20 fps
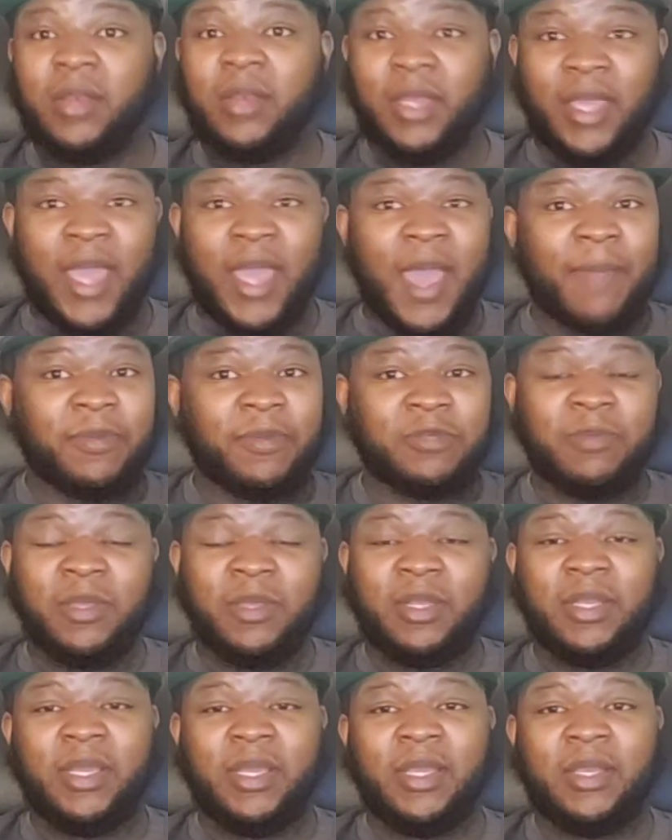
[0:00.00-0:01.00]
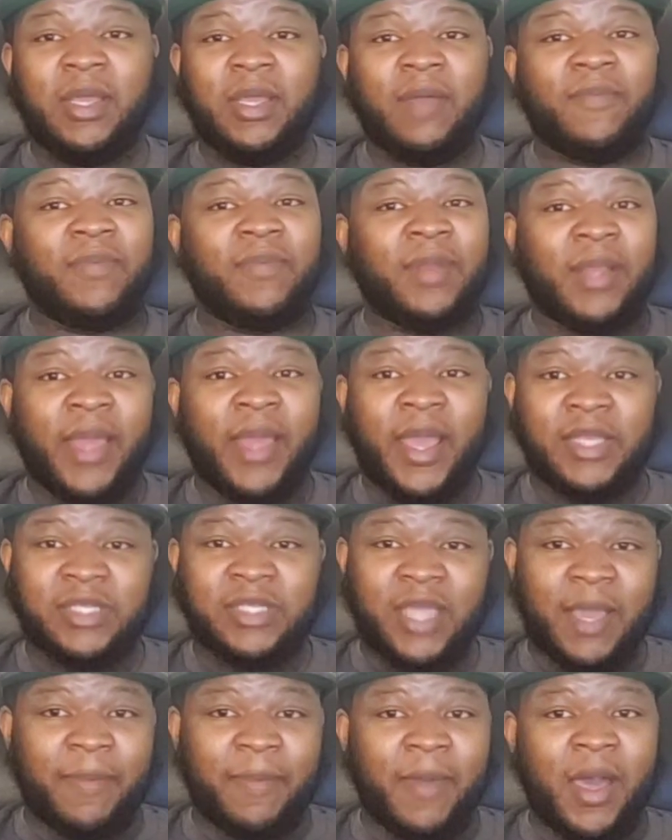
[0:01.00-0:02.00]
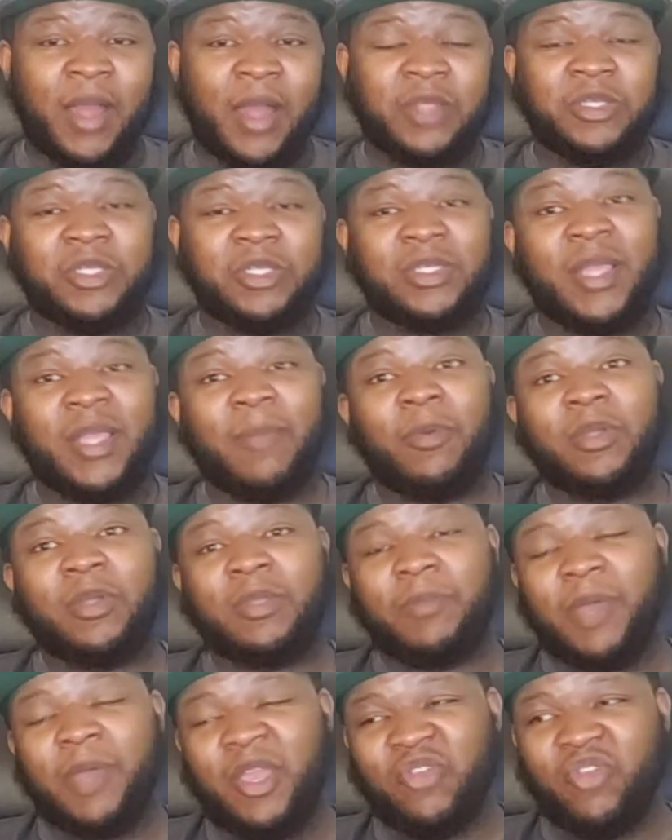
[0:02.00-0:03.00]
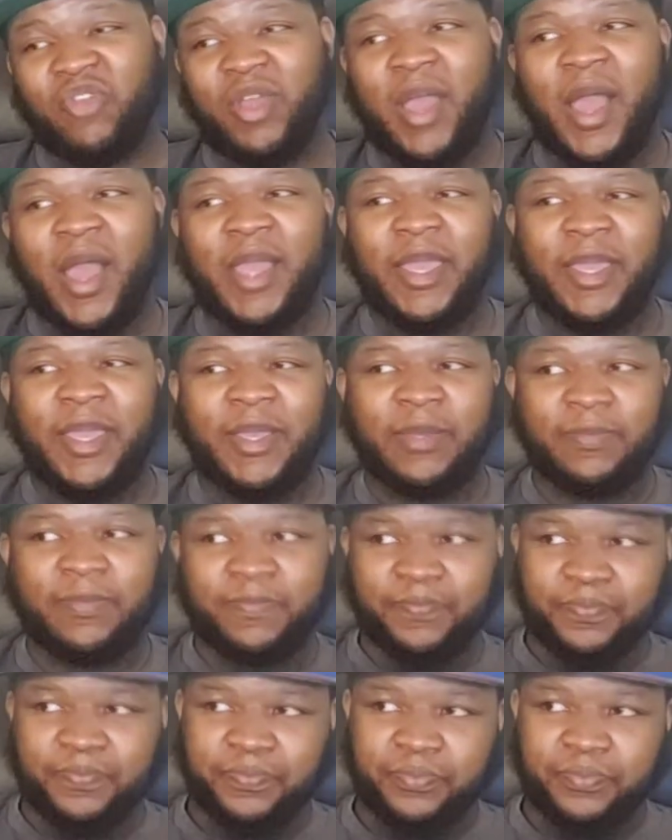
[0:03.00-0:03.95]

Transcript: The cap has been cleaned up from the last capologist. They brought the Patriot guy in.